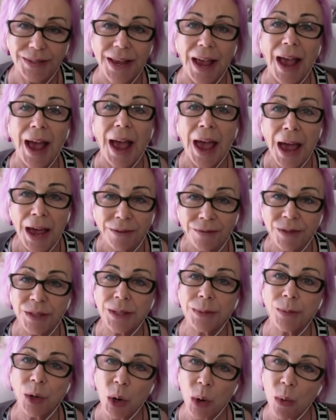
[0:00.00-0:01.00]
Have some
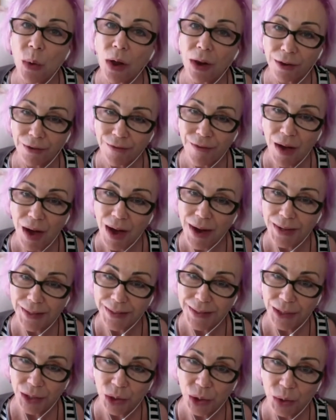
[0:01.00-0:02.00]
qualifiers
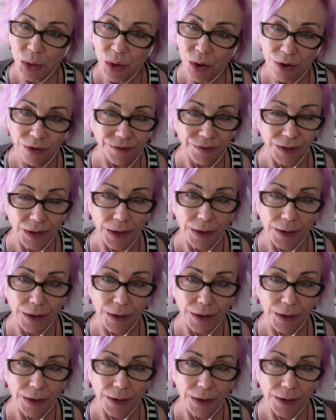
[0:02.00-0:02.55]
in your offer.